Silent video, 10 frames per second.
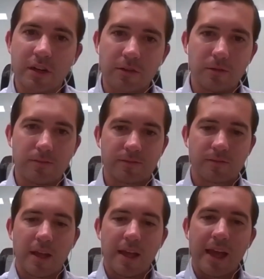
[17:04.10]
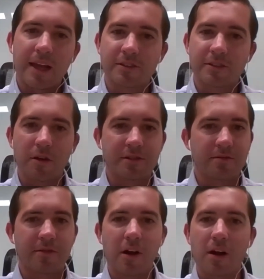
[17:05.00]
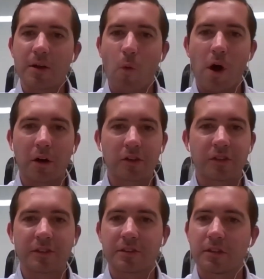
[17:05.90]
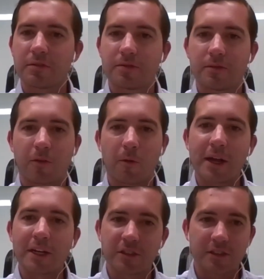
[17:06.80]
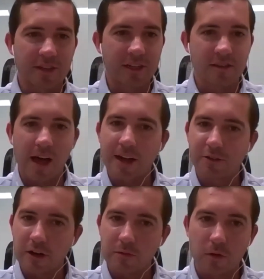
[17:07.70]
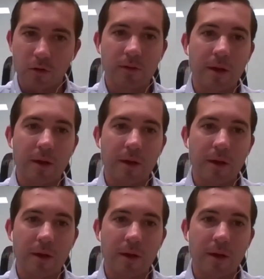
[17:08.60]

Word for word: interval. And so it's a very water sensitive formation. It's easily hydratable.